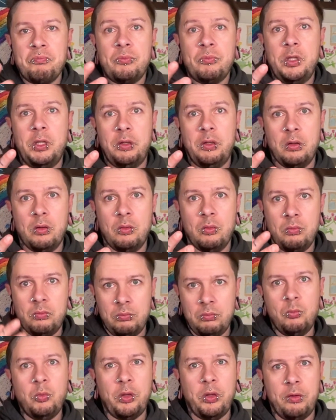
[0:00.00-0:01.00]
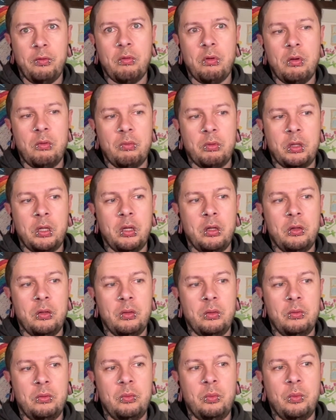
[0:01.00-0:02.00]
you know, with their own
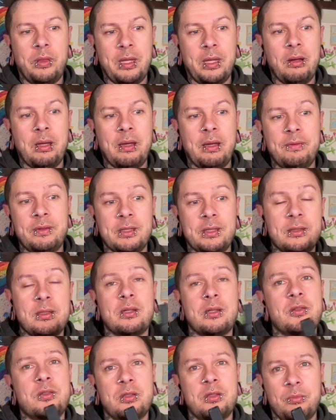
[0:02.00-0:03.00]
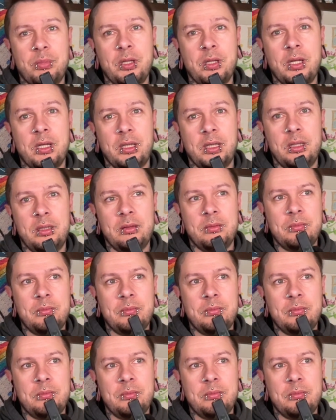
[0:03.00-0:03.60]
code without having to touch the plugin.